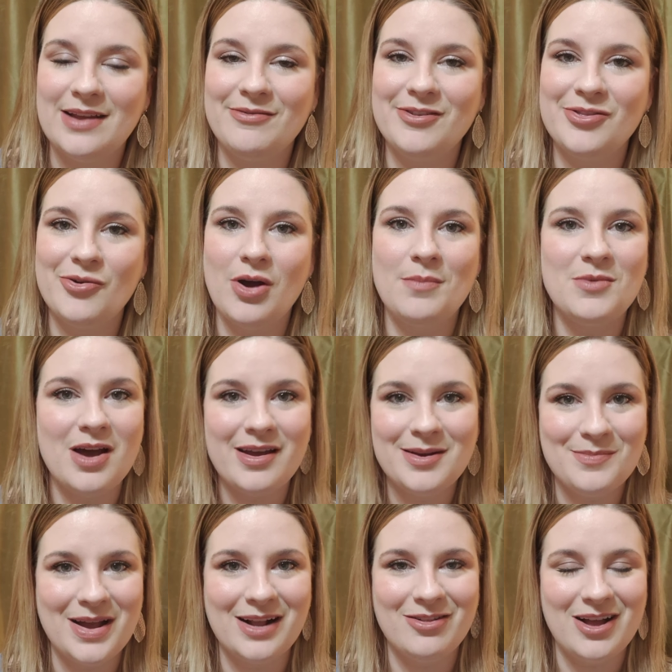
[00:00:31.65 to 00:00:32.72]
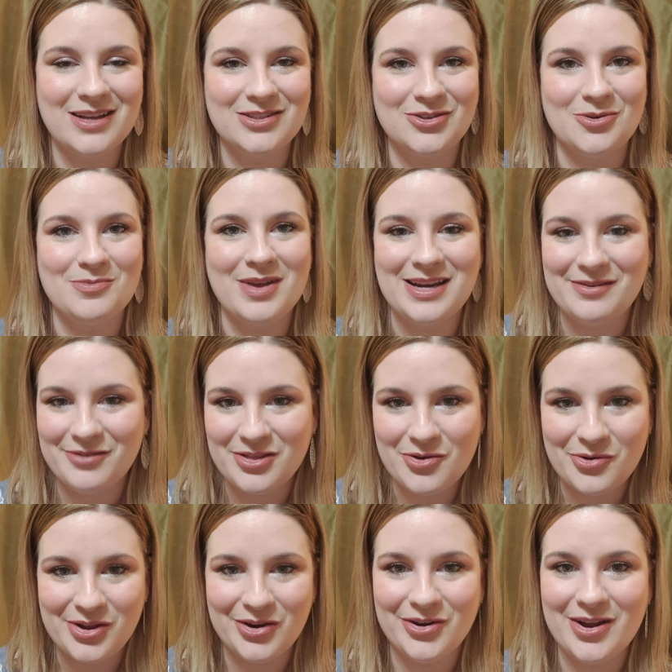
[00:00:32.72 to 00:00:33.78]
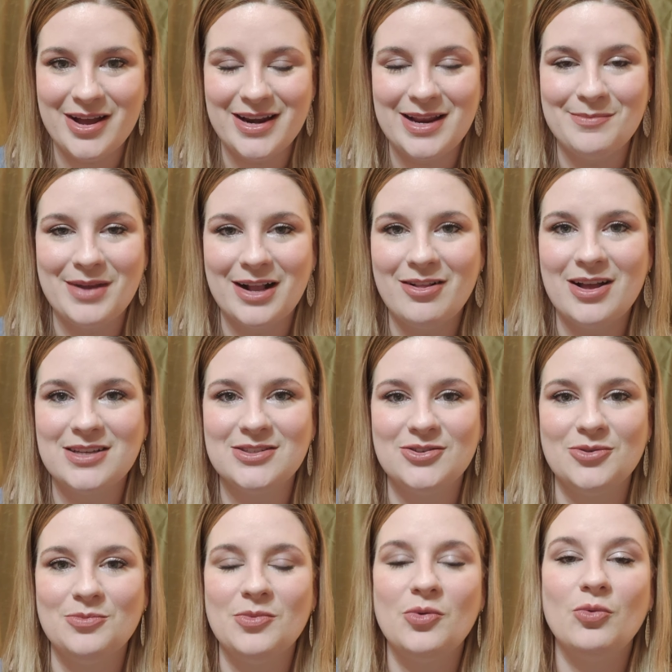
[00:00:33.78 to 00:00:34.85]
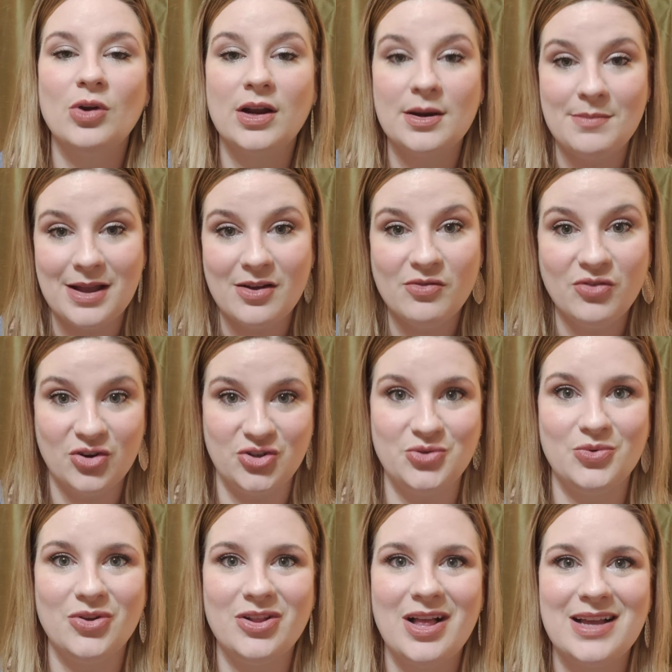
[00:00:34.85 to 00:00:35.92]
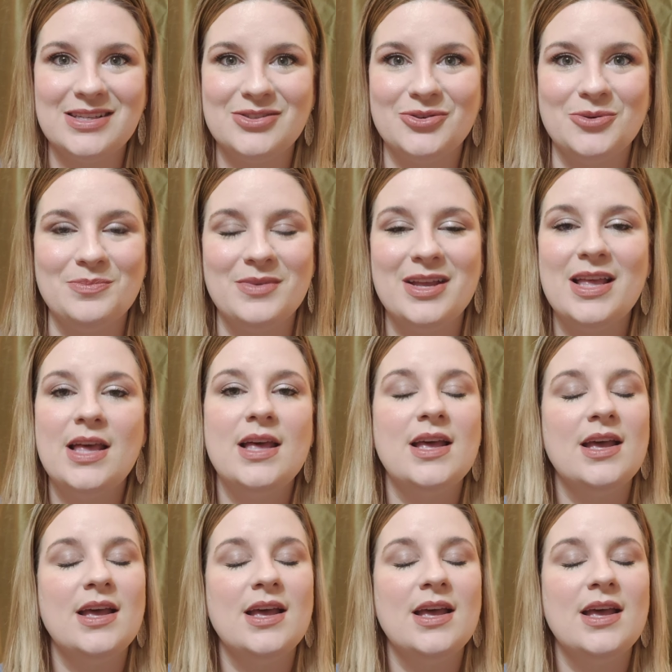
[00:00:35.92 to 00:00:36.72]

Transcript: even though I'm not in my classroom and even though you're not in my classroom. We're going to make a virtual classroom.